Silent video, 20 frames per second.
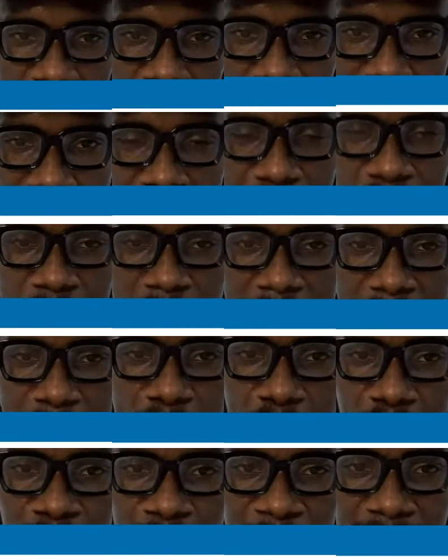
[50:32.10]
back to how
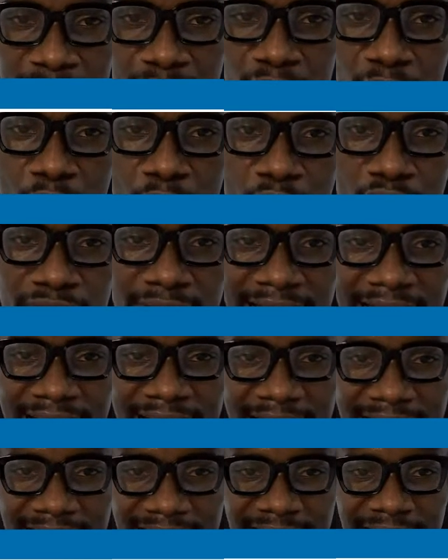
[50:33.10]
WordPress works. I can
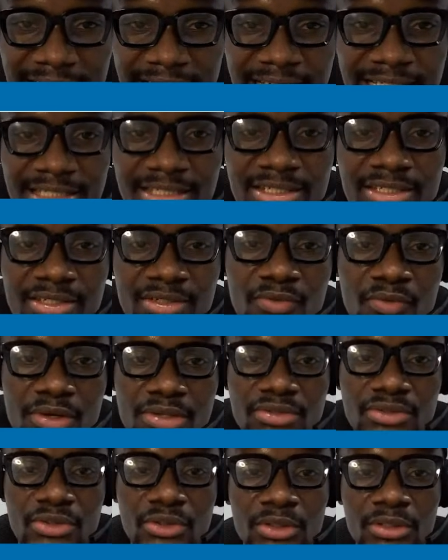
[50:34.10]
answer this
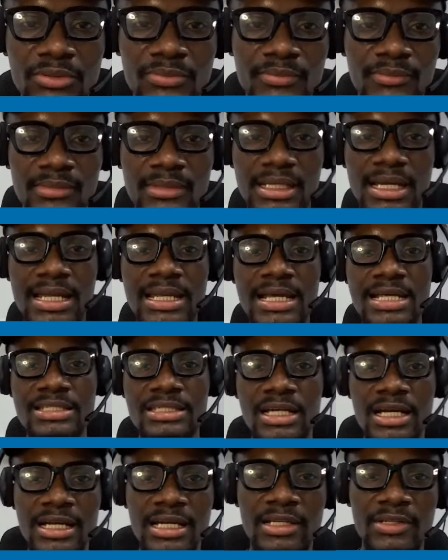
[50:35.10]
question and
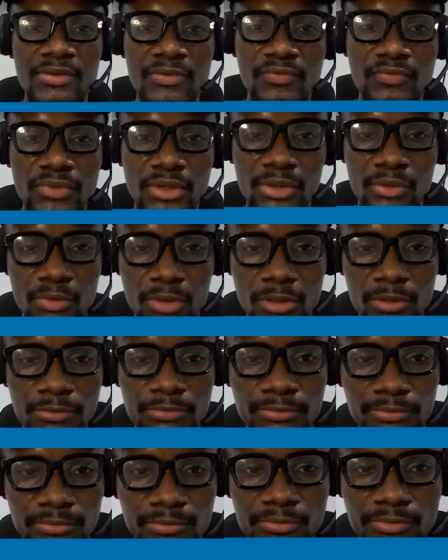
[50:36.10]
answer it very well.
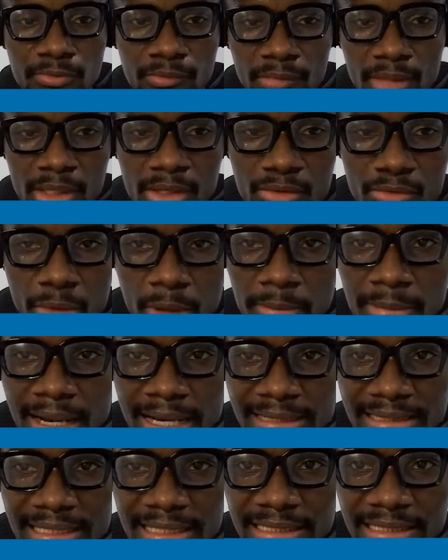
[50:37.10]
Remember, I
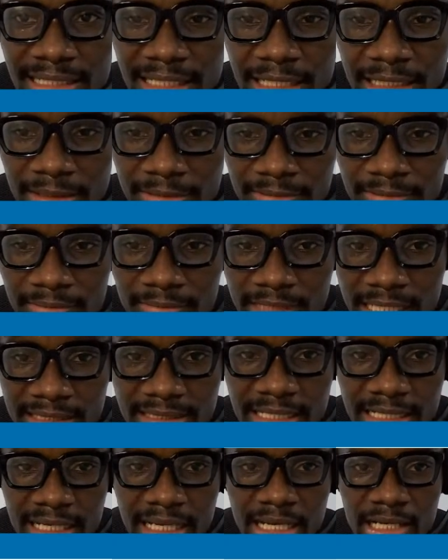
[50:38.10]
said
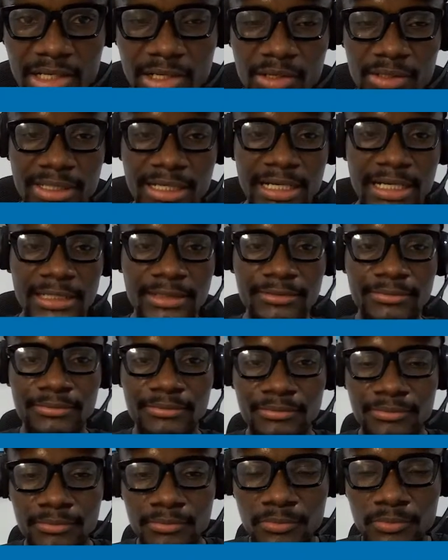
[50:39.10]
earlier that
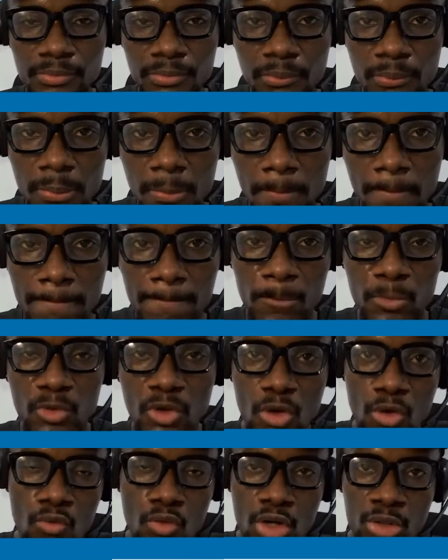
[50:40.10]

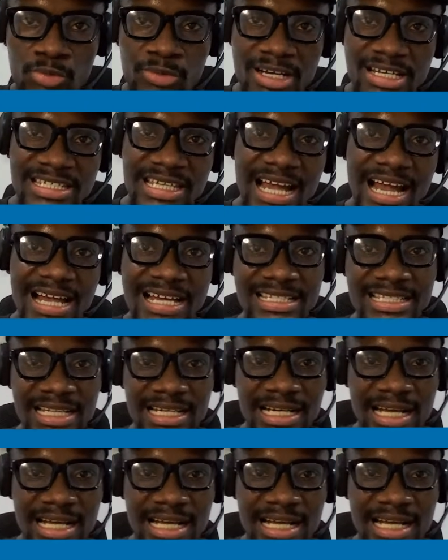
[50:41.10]
WordPress has